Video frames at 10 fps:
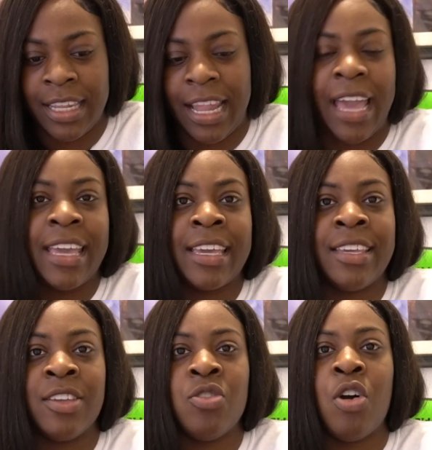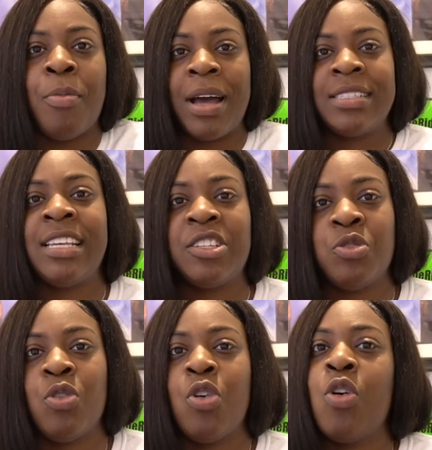like, you know,
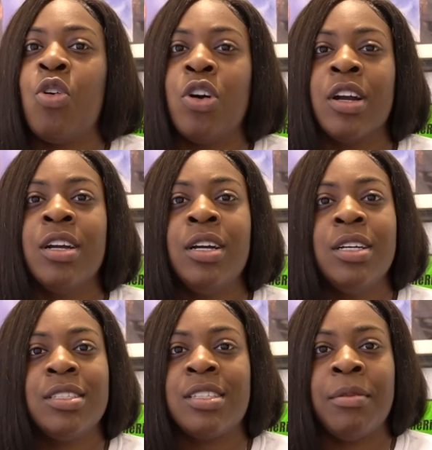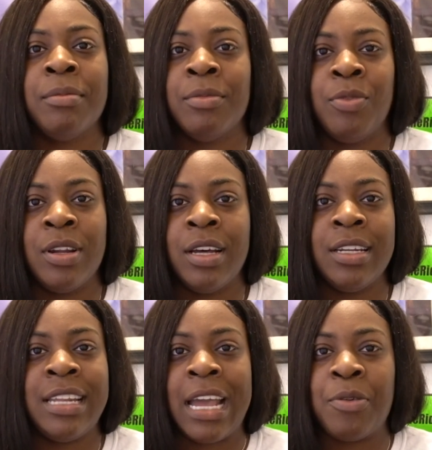bisexual or some, what,
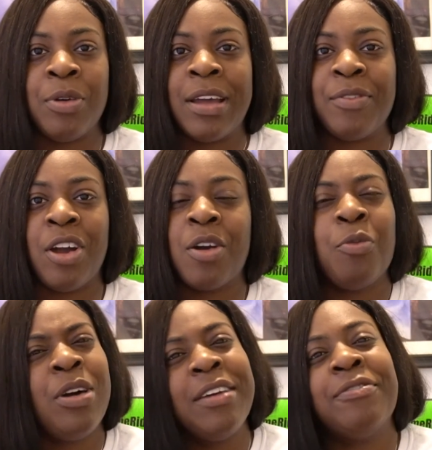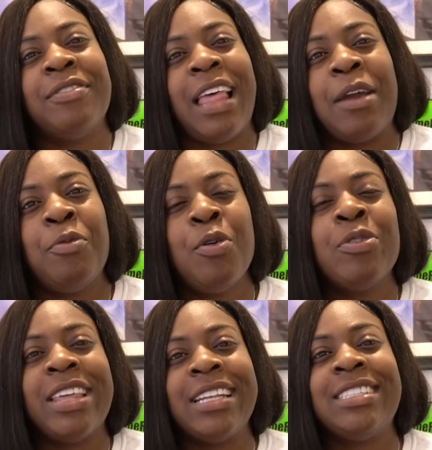a dyke, whatever y'all call, what if, like, what
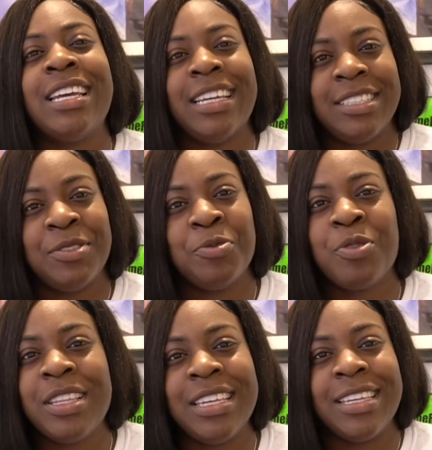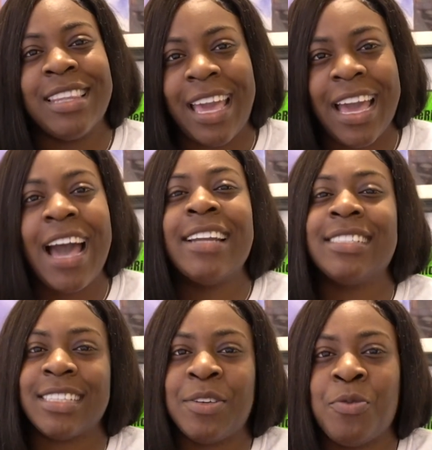would that change? Really, like,
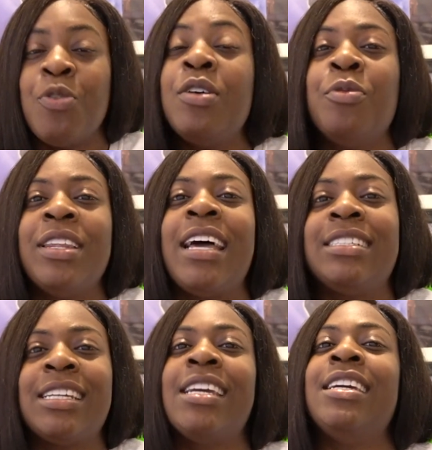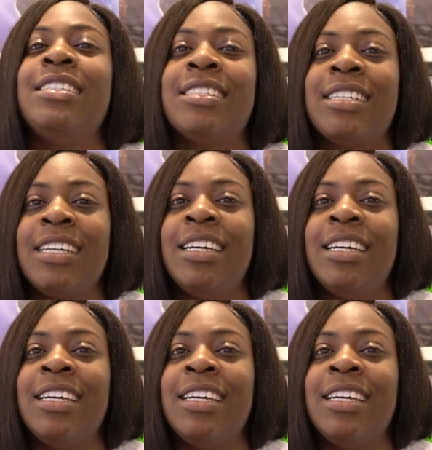honestly, what would that change